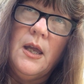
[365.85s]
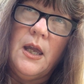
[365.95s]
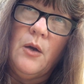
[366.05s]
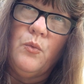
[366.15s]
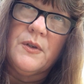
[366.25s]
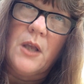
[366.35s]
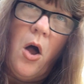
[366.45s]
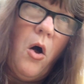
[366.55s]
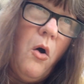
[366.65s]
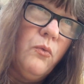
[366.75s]
It was
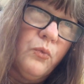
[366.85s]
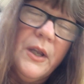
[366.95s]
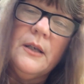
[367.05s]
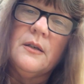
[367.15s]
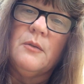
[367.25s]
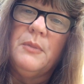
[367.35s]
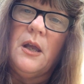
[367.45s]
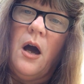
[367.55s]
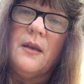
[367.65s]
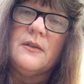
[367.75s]
all written, to
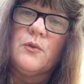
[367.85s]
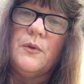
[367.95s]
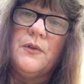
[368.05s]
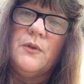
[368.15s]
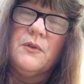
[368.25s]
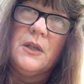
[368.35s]
be honest with you,